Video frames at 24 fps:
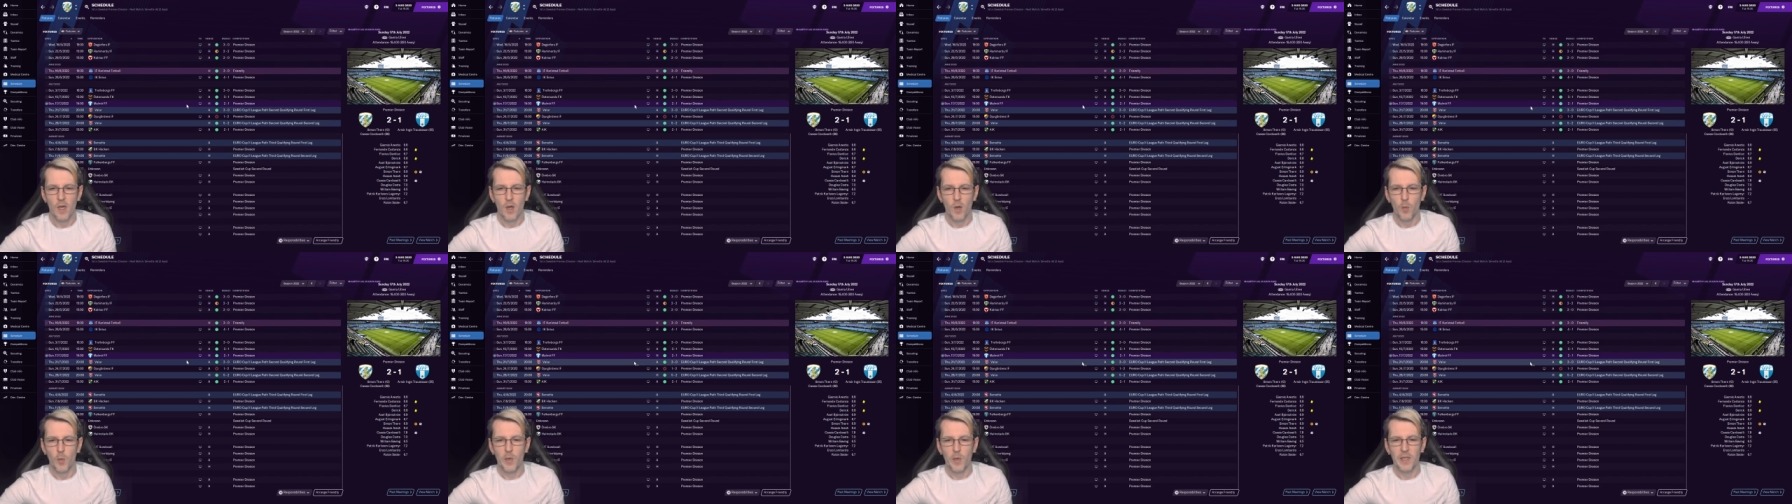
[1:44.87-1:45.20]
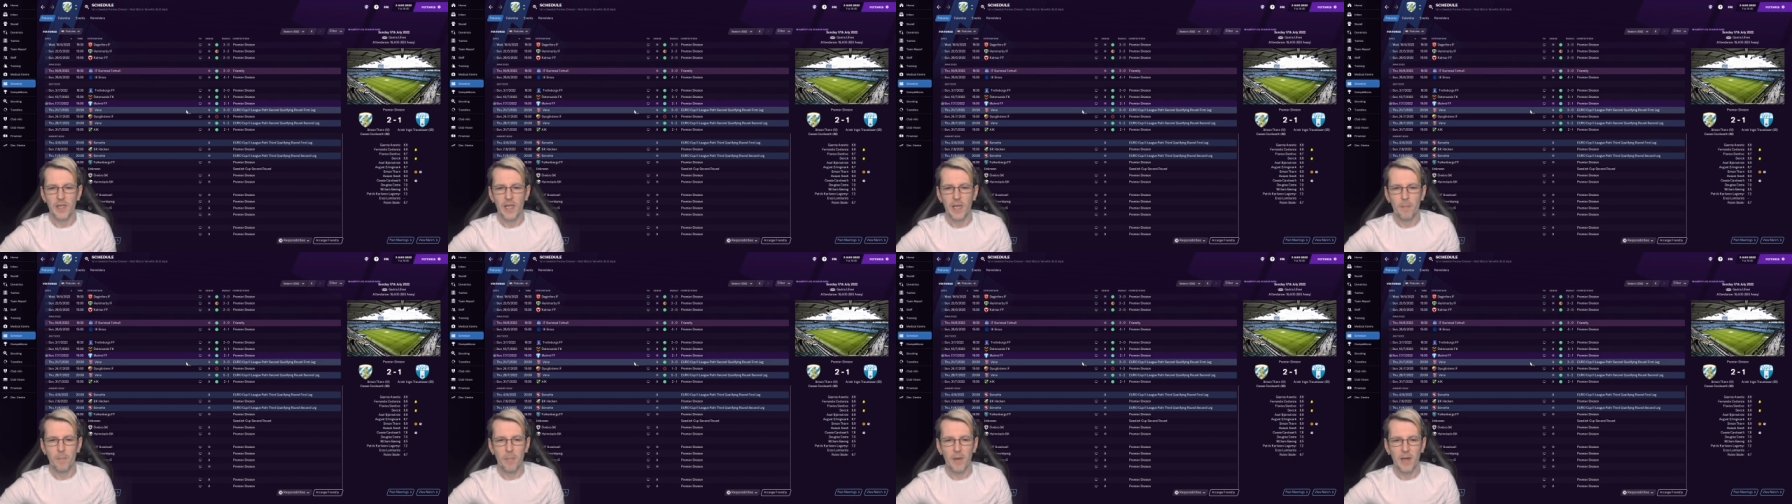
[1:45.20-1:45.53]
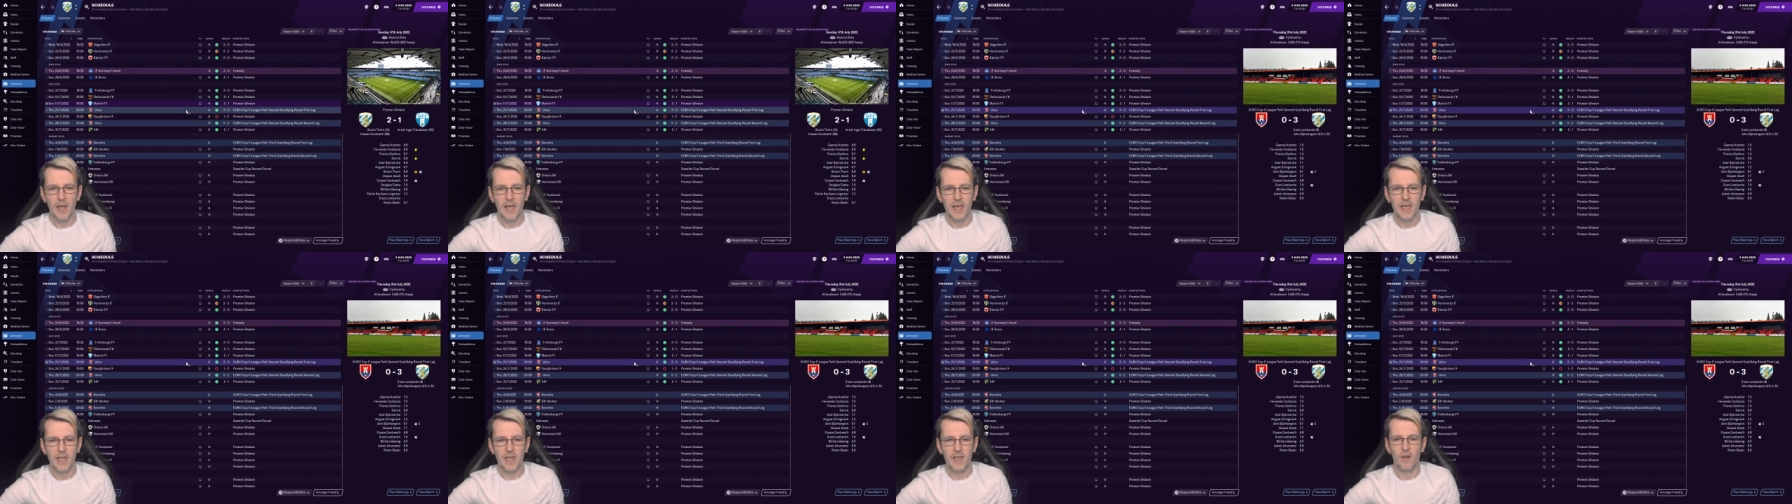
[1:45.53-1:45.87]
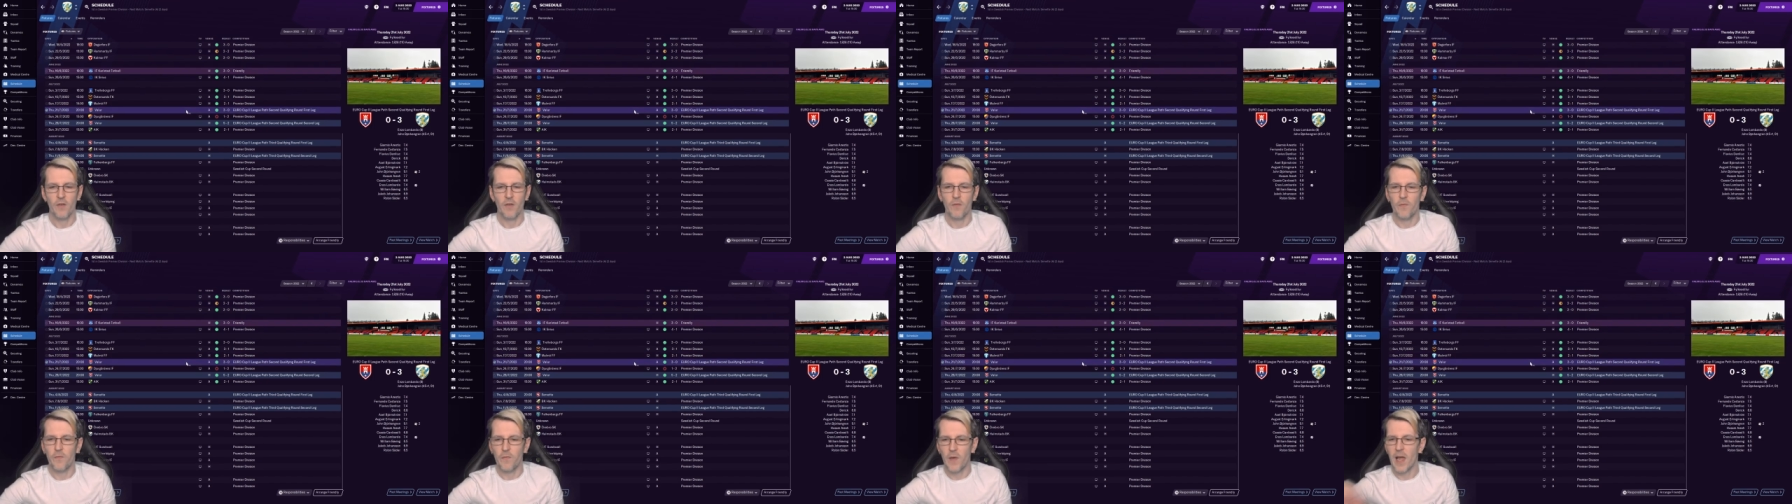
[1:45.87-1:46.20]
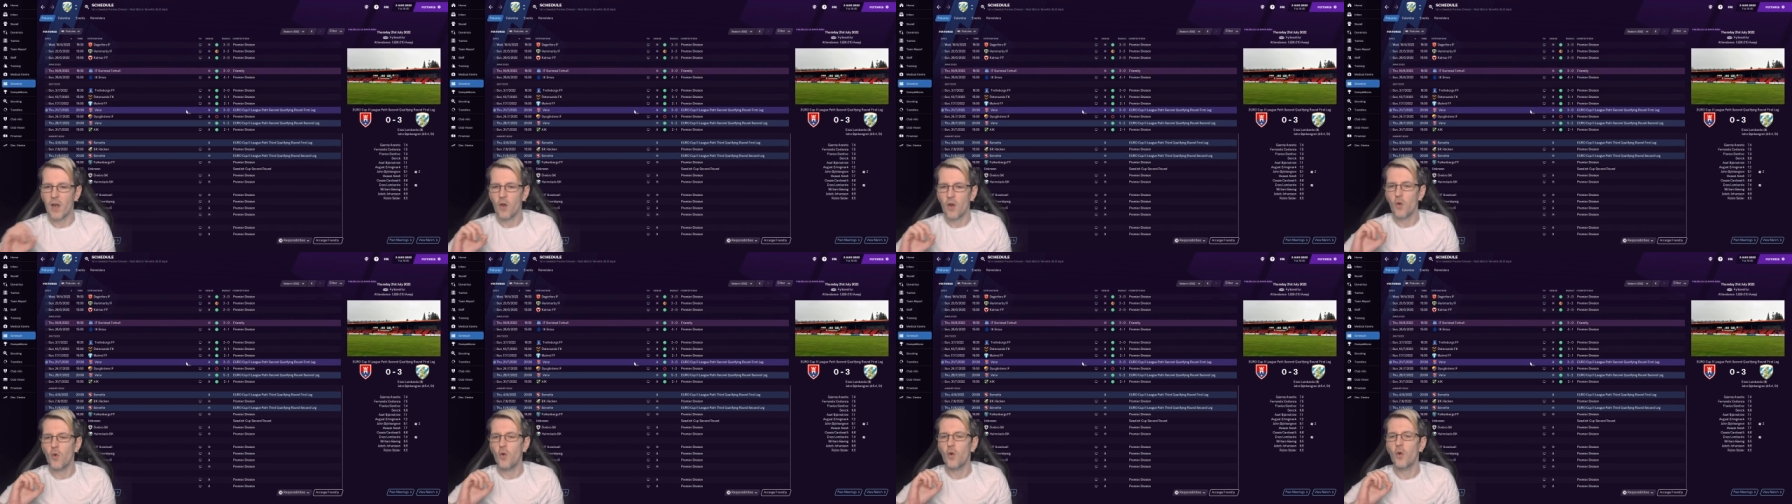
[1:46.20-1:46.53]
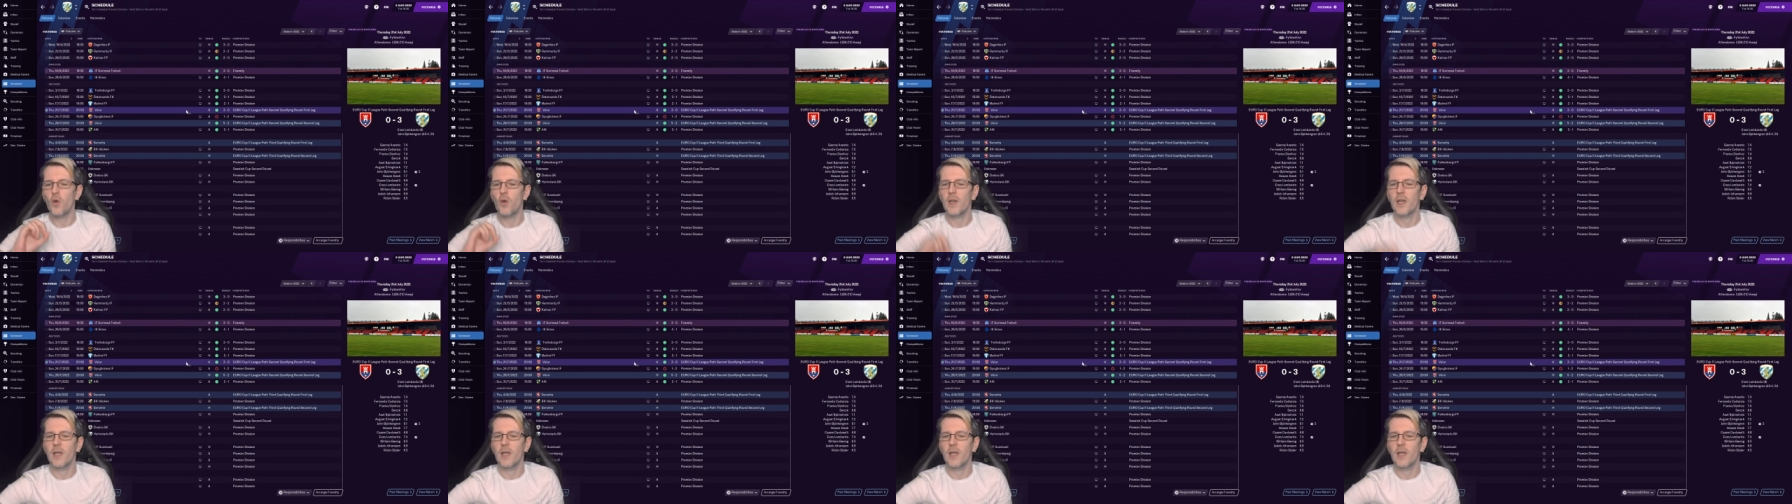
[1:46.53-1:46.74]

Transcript: We then played Valor